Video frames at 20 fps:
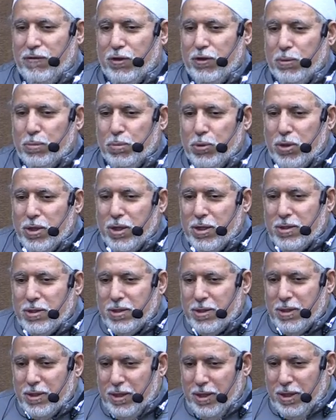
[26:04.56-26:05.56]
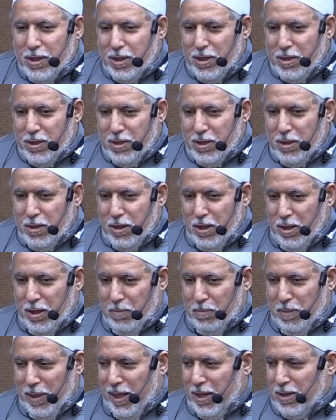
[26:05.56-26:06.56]
if you put it in
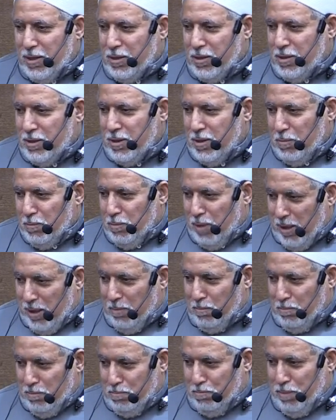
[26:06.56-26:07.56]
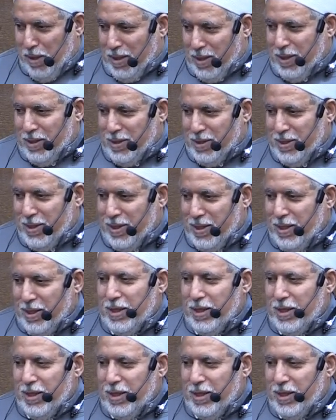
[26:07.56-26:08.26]
the pant pocket,